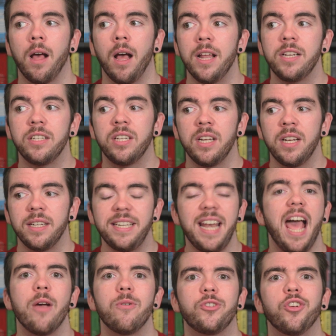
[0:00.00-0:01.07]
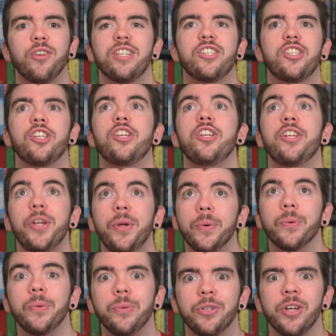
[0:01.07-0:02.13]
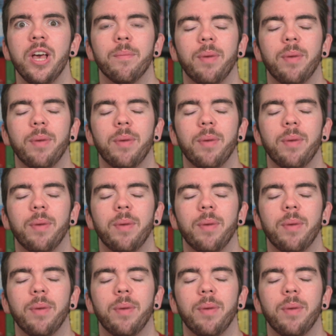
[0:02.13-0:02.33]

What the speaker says: And now John is huge,